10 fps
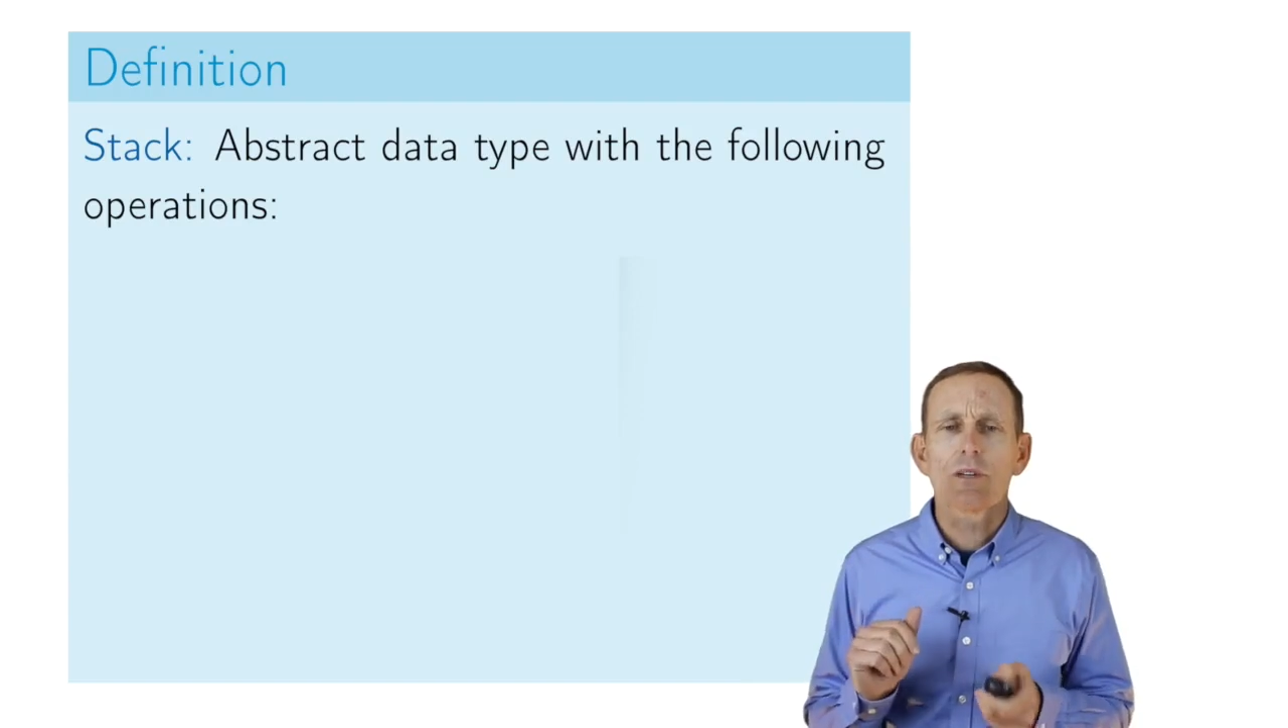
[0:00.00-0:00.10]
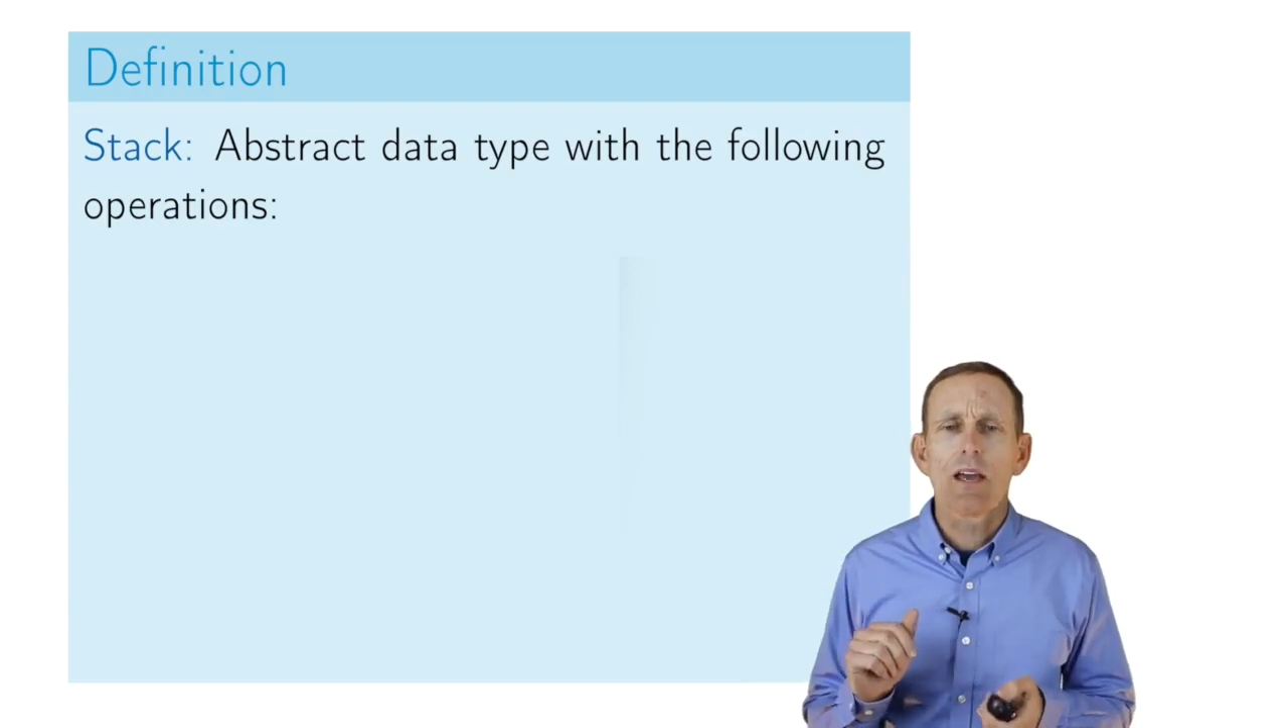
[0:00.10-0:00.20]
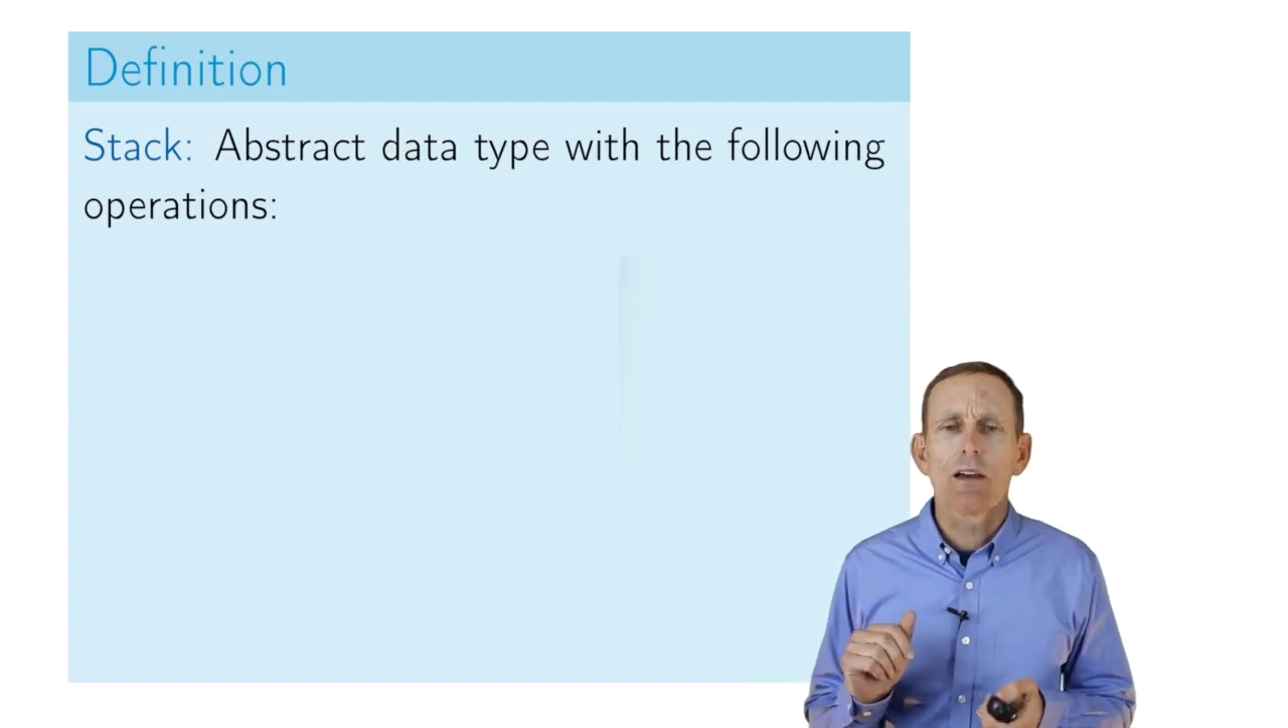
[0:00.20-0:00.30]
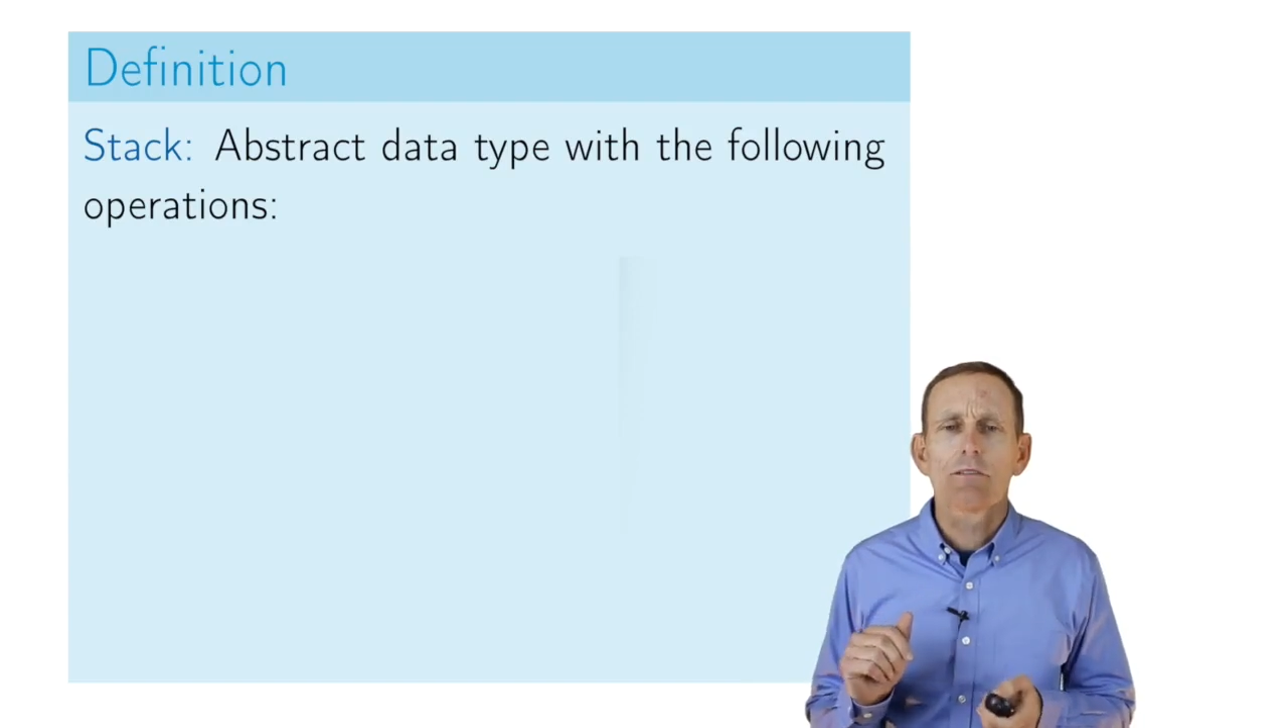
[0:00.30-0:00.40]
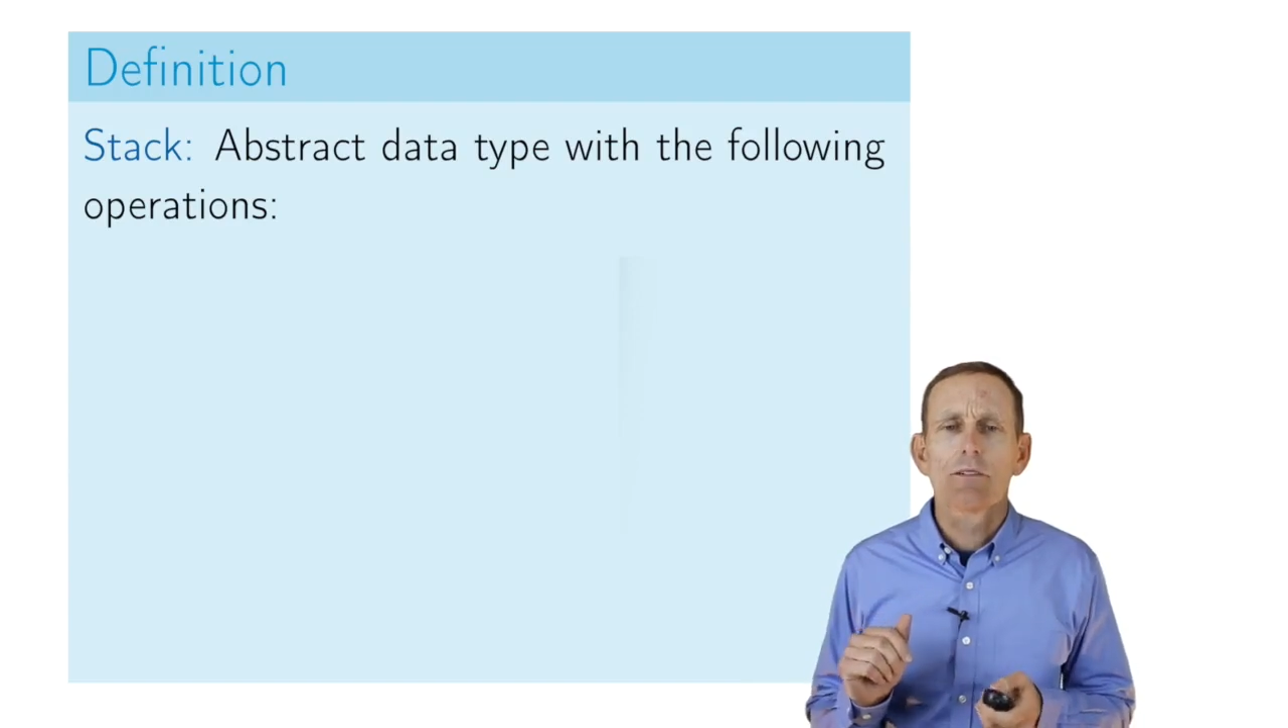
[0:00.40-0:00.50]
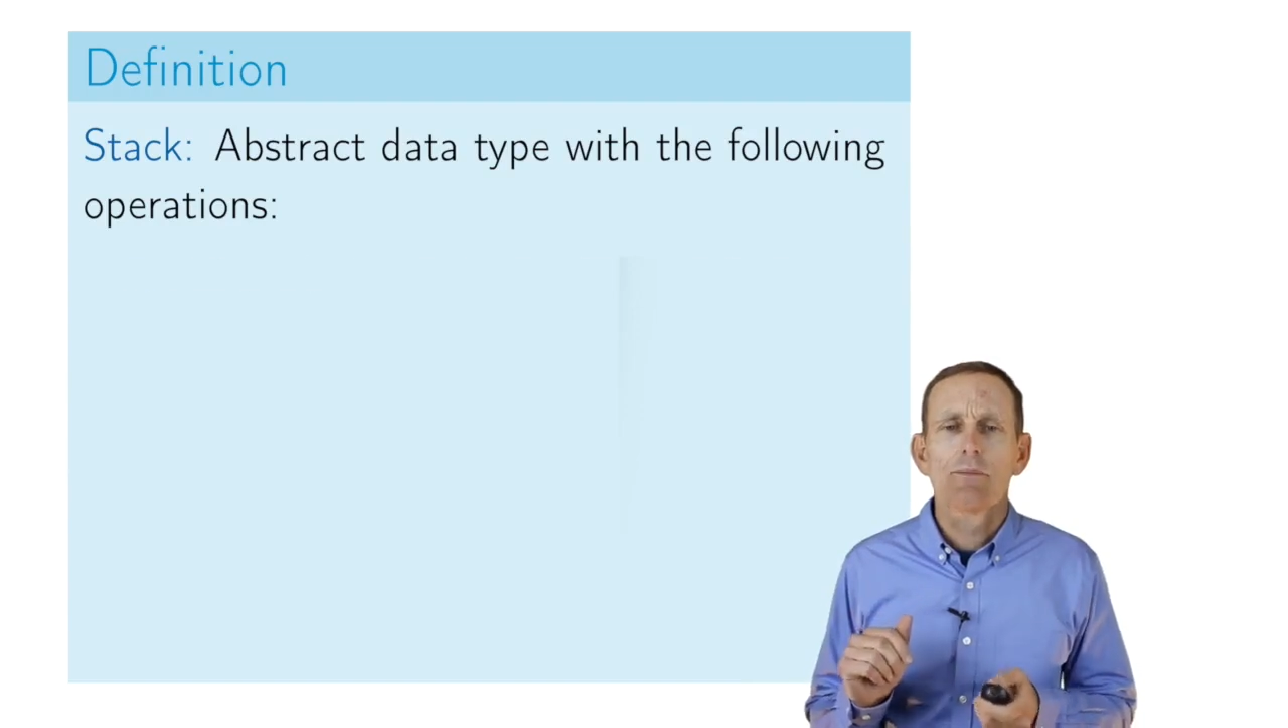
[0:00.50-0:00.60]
we have.